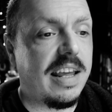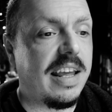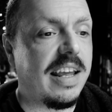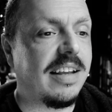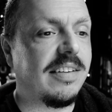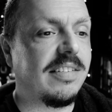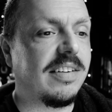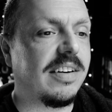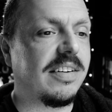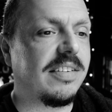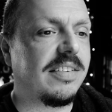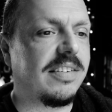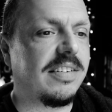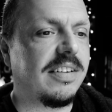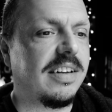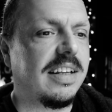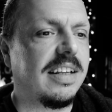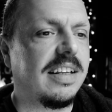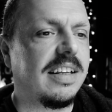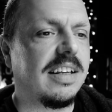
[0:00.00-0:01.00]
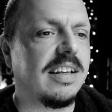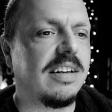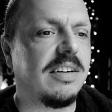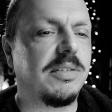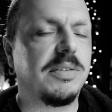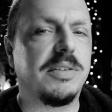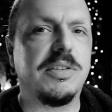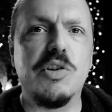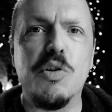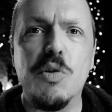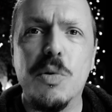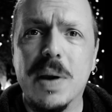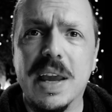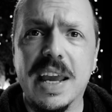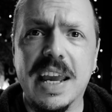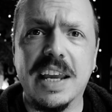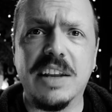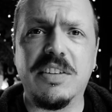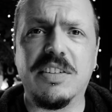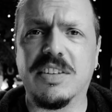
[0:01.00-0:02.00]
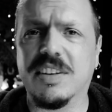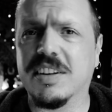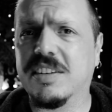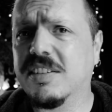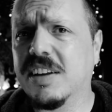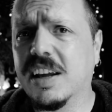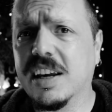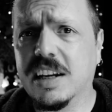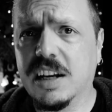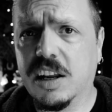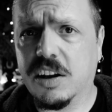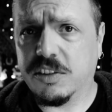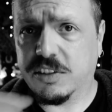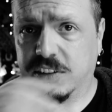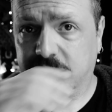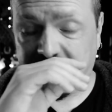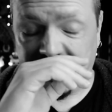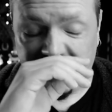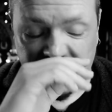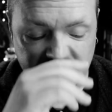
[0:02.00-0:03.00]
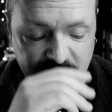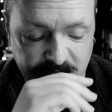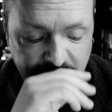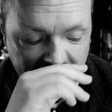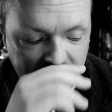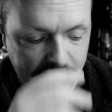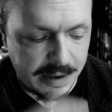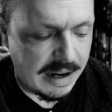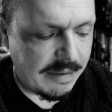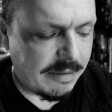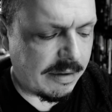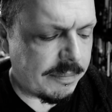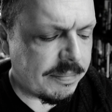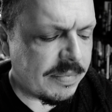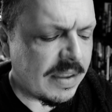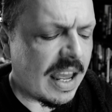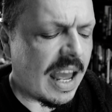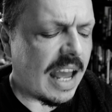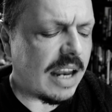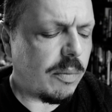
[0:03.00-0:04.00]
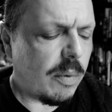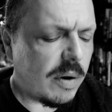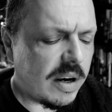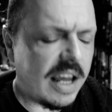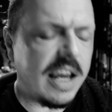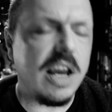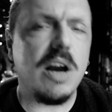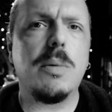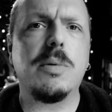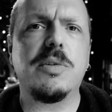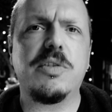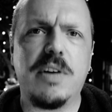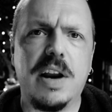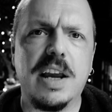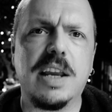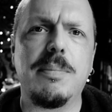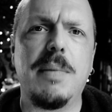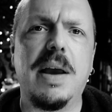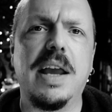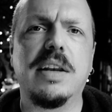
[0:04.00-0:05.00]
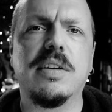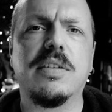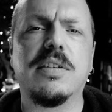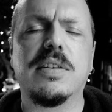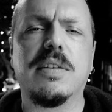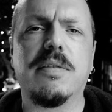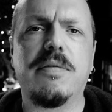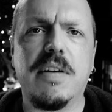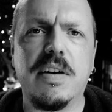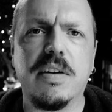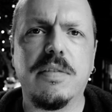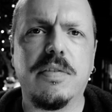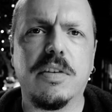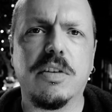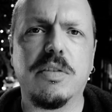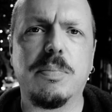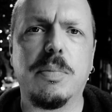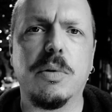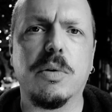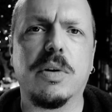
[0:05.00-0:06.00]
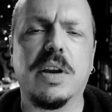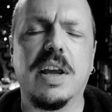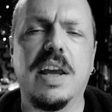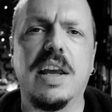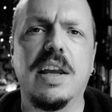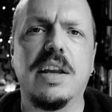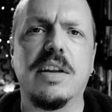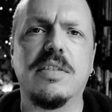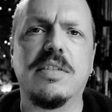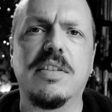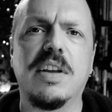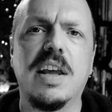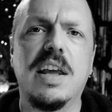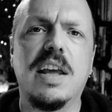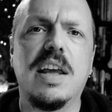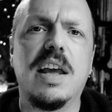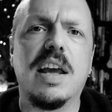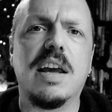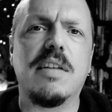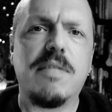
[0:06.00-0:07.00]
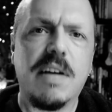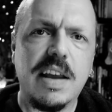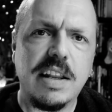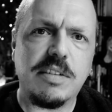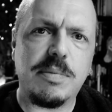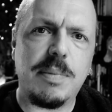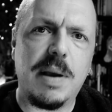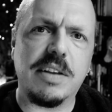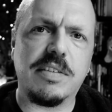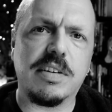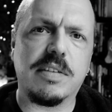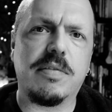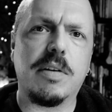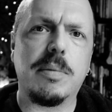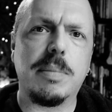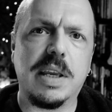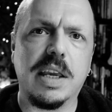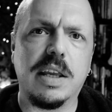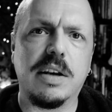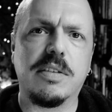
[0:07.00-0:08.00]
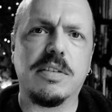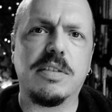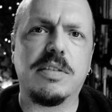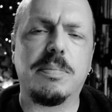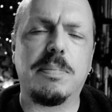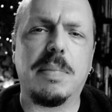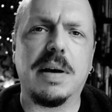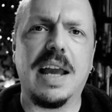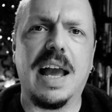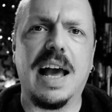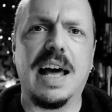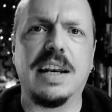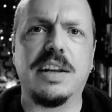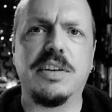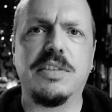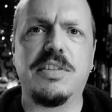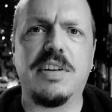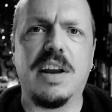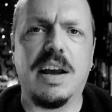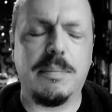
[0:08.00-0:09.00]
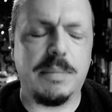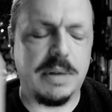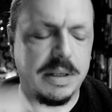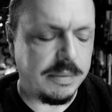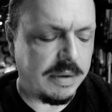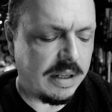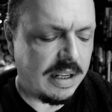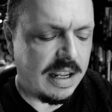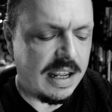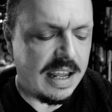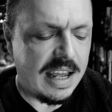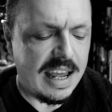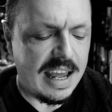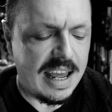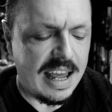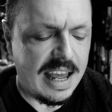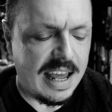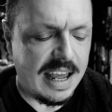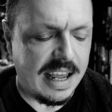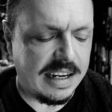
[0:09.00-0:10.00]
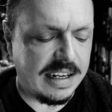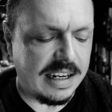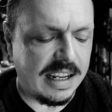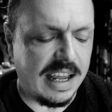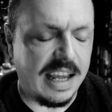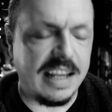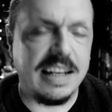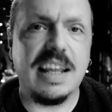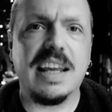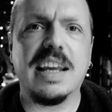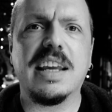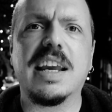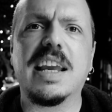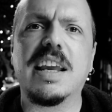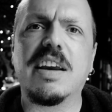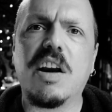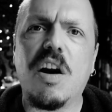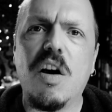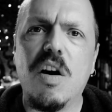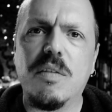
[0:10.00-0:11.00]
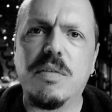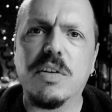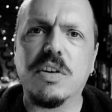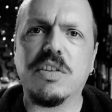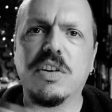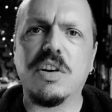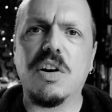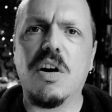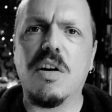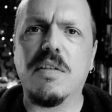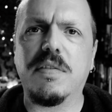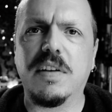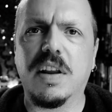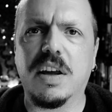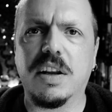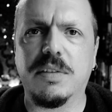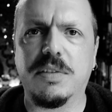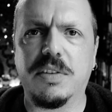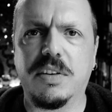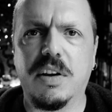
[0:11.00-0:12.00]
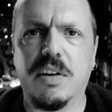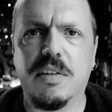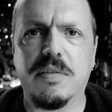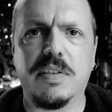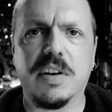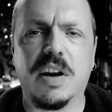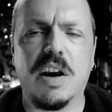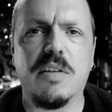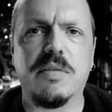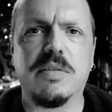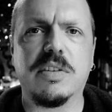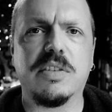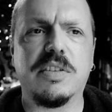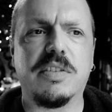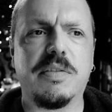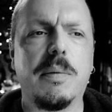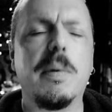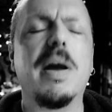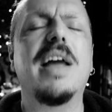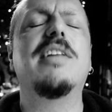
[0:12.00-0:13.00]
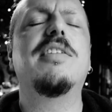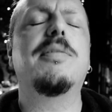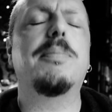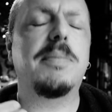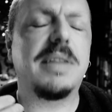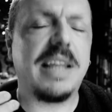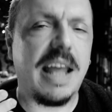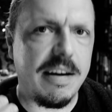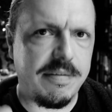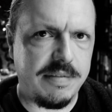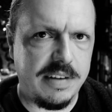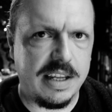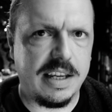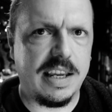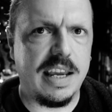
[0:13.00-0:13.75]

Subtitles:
Is it, you know, New Age? Is it psychological tricks or whatever? And the one I always recommend, the very first book, is Advanced Magic for Beginners by Alan Chapman. And I think it covers an awful lot of stuff. It's definitely a